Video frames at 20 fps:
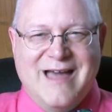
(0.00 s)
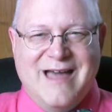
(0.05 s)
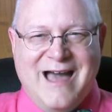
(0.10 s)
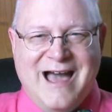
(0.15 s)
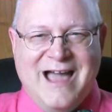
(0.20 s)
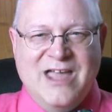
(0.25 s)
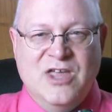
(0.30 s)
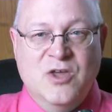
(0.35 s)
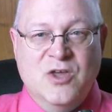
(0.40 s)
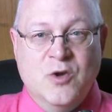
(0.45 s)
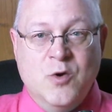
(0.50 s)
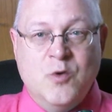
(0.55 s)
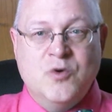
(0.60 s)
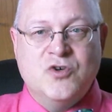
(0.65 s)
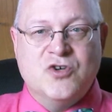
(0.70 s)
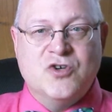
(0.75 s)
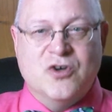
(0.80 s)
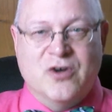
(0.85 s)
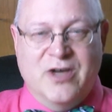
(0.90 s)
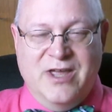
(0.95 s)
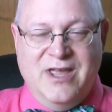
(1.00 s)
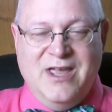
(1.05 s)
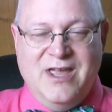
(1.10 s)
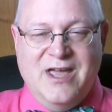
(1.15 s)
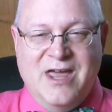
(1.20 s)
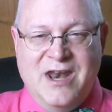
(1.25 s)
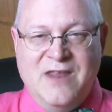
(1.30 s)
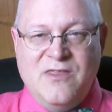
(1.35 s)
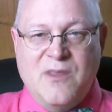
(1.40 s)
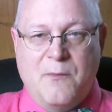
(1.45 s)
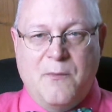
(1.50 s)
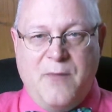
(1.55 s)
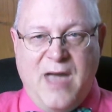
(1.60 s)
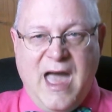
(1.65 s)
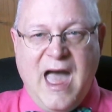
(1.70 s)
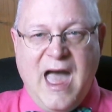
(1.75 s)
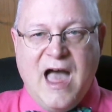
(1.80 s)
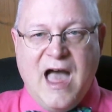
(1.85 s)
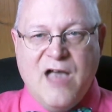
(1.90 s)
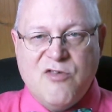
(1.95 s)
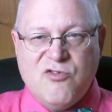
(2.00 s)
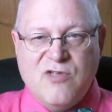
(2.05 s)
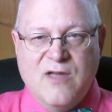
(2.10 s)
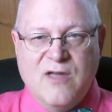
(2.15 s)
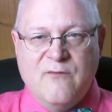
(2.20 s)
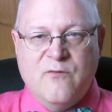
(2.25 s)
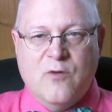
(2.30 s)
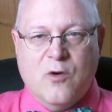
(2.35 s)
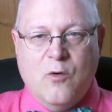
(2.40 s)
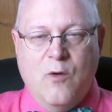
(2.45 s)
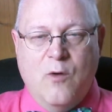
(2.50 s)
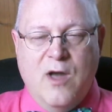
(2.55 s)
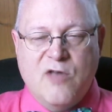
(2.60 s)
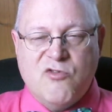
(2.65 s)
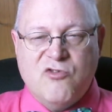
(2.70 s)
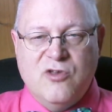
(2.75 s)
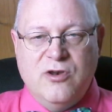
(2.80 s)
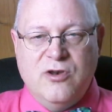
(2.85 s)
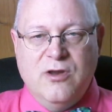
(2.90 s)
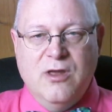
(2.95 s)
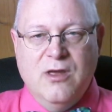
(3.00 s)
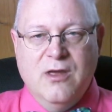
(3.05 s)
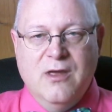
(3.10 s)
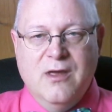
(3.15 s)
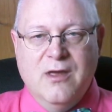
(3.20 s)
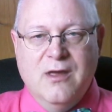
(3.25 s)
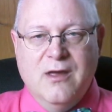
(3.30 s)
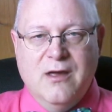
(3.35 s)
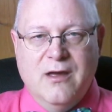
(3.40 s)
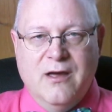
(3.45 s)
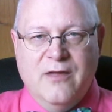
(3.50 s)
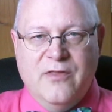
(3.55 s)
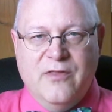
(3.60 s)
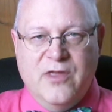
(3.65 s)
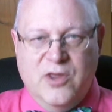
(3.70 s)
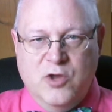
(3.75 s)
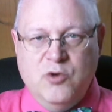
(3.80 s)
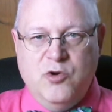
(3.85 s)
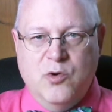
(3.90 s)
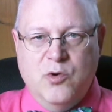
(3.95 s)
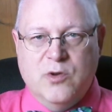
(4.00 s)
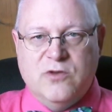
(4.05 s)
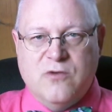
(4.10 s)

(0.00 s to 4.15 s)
I usually, and in the past, have requested that you do a